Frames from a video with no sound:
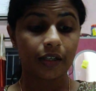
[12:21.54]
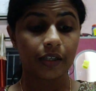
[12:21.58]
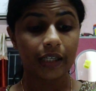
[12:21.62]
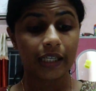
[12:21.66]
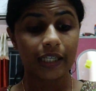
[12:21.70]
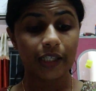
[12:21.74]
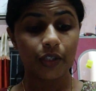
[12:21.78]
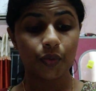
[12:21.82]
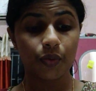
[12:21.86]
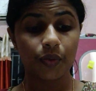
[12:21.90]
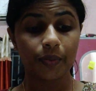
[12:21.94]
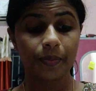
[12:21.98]

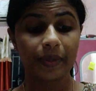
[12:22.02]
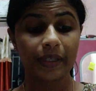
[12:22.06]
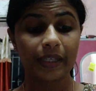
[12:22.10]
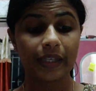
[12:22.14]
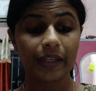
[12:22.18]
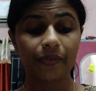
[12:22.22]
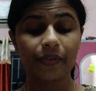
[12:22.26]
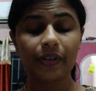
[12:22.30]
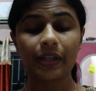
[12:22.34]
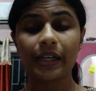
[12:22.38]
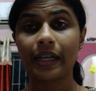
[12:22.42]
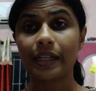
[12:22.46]
it will be
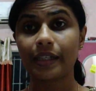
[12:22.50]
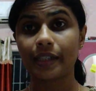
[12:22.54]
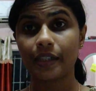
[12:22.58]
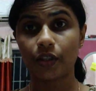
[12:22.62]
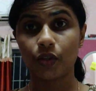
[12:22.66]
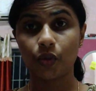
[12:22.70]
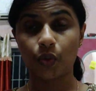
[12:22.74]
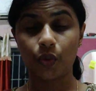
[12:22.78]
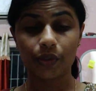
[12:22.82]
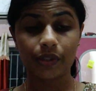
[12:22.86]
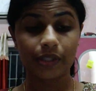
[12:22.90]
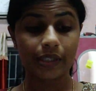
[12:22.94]
given at a
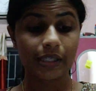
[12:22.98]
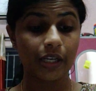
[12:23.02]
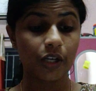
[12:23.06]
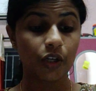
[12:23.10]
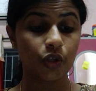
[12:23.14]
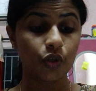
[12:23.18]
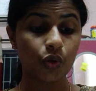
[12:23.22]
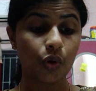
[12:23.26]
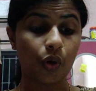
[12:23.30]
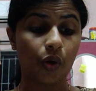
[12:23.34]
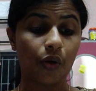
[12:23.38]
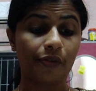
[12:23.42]

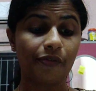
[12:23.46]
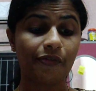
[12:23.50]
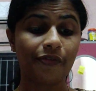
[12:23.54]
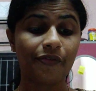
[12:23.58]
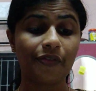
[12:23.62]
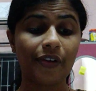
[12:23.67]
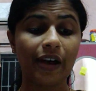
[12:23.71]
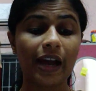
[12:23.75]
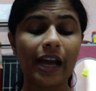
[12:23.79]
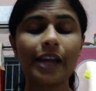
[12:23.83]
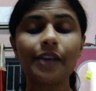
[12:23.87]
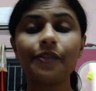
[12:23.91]
dosage of
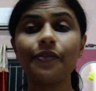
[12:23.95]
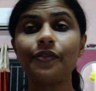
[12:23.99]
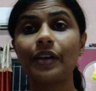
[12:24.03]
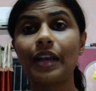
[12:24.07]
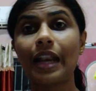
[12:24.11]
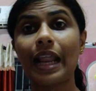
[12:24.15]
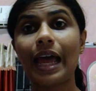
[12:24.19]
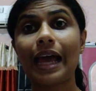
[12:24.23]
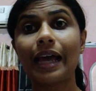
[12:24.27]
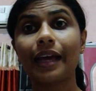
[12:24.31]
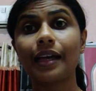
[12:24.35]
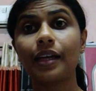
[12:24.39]
5
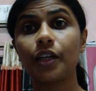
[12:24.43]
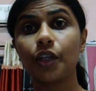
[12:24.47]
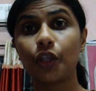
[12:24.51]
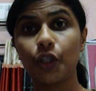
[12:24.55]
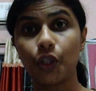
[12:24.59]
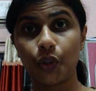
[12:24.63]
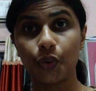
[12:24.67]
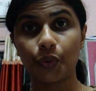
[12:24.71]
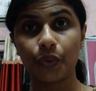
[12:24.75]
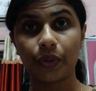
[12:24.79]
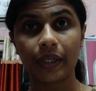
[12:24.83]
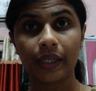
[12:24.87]
lakh
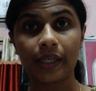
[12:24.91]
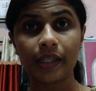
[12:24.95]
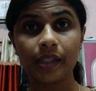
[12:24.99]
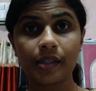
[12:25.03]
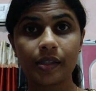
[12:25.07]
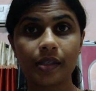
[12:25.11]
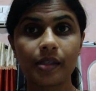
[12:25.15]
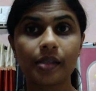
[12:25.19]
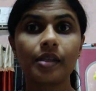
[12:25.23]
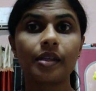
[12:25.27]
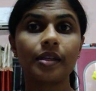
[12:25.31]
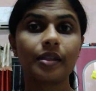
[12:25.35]

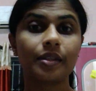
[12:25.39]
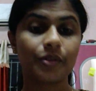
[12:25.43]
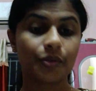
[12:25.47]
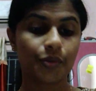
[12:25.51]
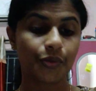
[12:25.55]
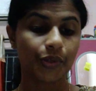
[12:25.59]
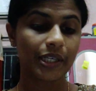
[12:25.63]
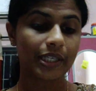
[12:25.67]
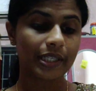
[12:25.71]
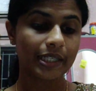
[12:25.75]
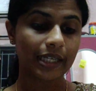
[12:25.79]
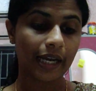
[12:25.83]
units
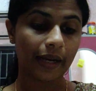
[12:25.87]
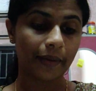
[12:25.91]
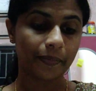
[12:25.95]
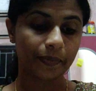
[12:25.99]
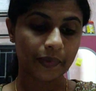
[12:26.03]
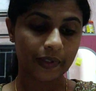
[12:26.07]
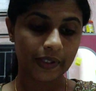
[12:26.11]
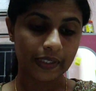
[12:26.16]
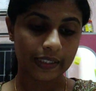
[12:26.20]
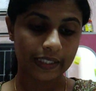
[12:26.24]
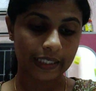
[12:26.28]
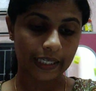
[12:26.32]
3
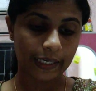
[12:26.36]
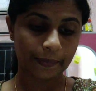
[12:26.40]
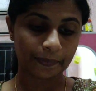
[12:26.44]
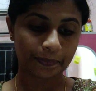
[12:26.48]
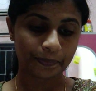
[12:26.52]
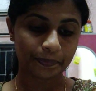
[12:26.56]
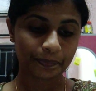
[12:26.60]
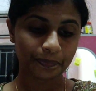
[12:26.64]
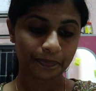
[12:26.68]
times a day.